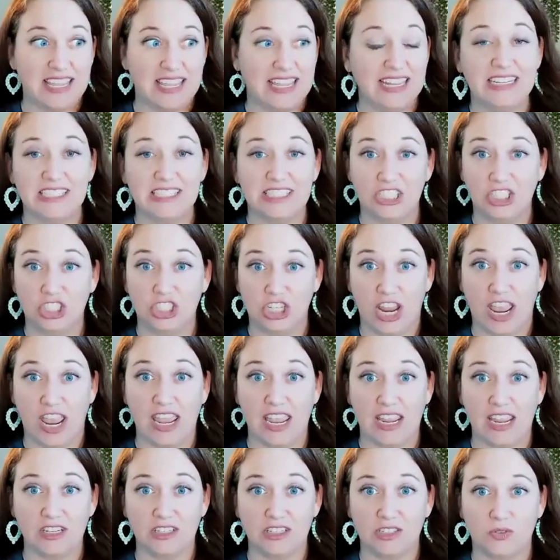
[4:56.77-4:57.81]
It has
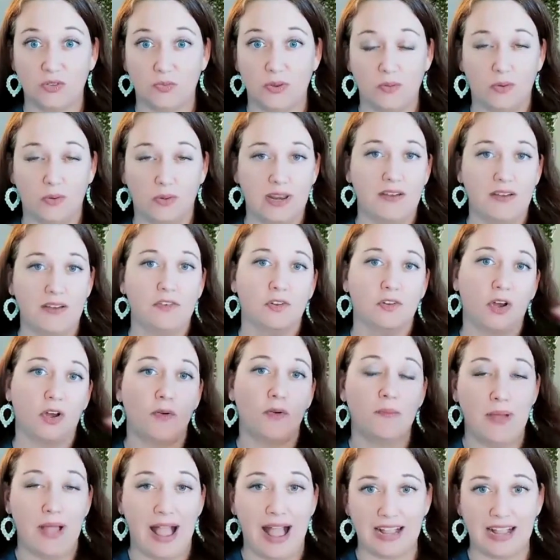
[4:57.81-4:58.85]
changed. We will never
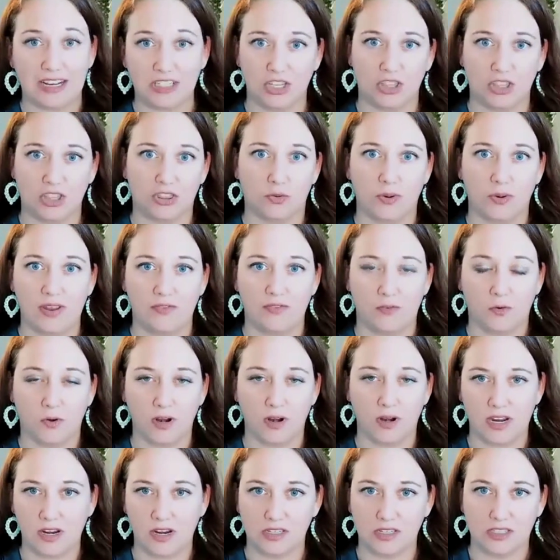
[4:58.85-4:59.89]
go back to
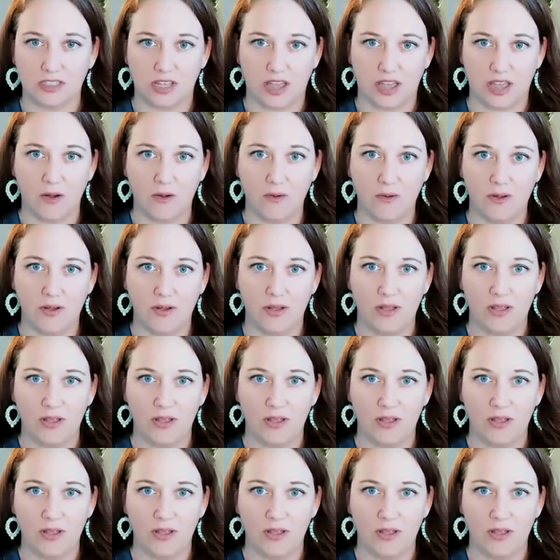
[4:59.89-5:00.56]
3-4 years ago.